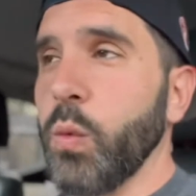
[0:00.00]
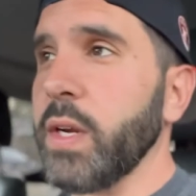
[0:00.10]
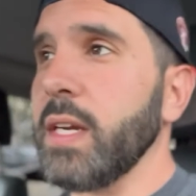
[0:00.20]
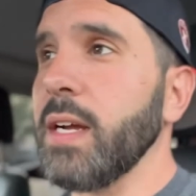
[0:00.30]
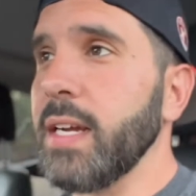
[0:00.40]
We're
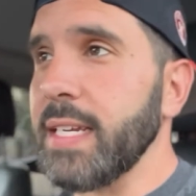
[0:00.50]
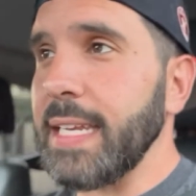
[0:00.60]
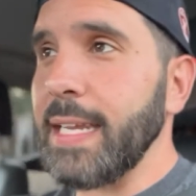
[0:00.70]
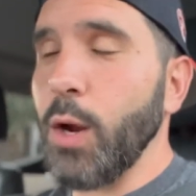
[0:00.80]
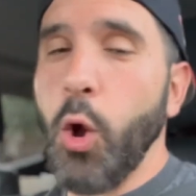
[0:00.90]
gonna
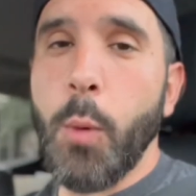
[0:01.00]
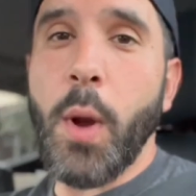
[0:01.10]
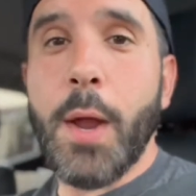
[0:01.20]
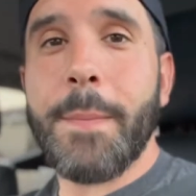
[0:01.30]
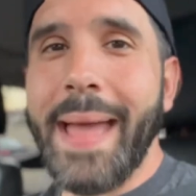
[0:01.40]
get home,
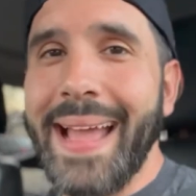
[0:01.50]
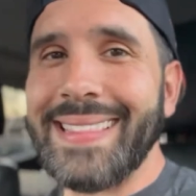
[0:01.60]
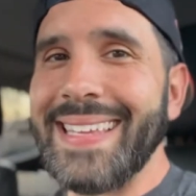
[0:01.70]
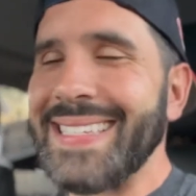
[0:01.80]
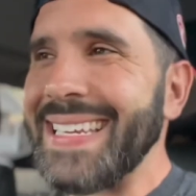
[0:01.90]

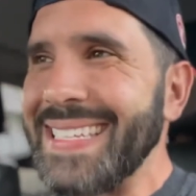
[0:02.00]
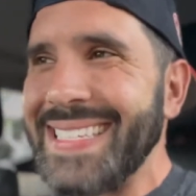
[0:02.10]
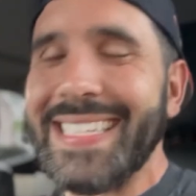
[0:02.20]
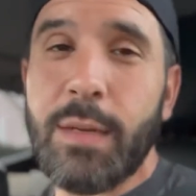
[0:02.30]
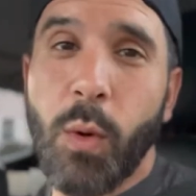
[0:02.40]
unpack this, and
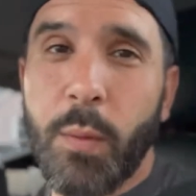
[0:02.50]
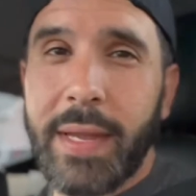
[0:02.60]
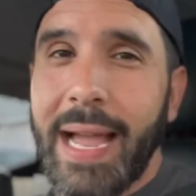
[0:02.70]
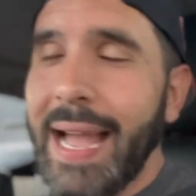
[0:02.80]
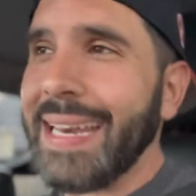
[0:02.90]
see what
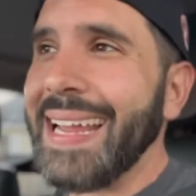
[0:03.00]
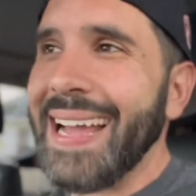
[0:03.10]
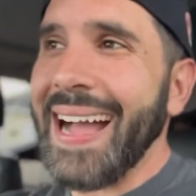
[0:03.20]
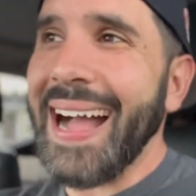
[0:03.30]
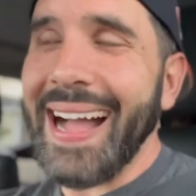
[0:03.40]
we got.
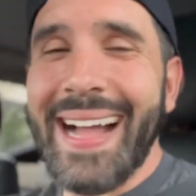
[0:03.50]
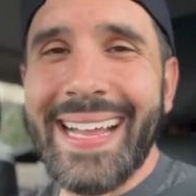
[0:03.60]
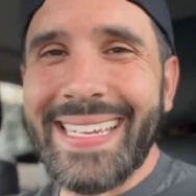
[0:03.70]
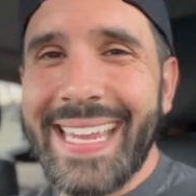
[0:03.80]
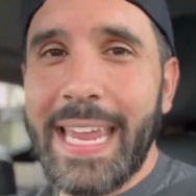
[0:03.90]

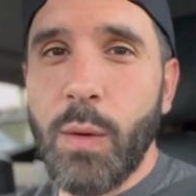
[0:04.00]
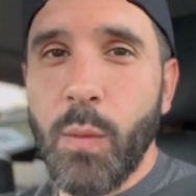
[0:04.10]
I can't